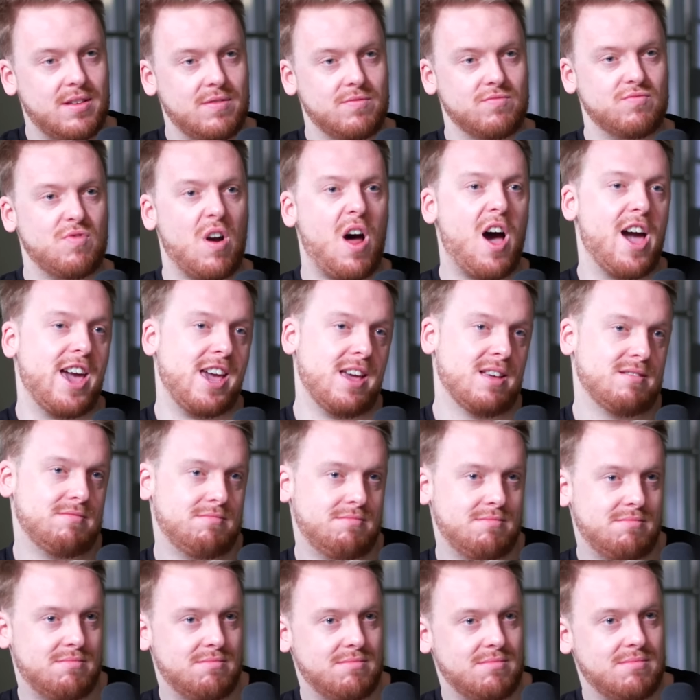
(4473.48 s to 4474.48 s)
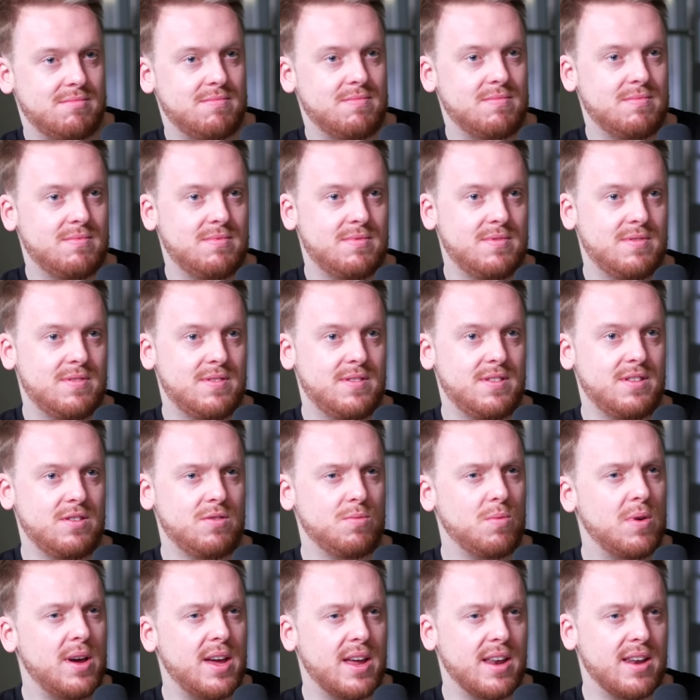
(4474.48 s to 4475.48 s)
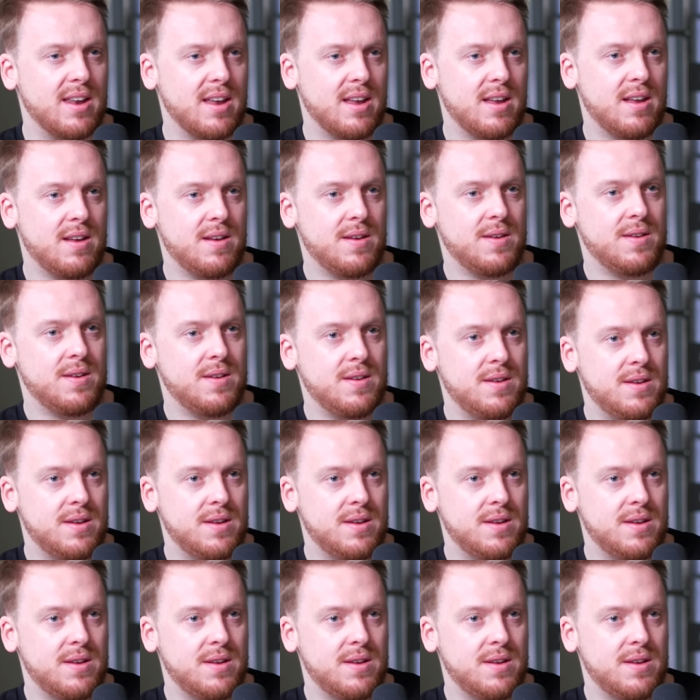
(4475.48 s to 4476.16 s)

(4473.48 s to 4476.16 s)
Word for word: right. It's weird. Living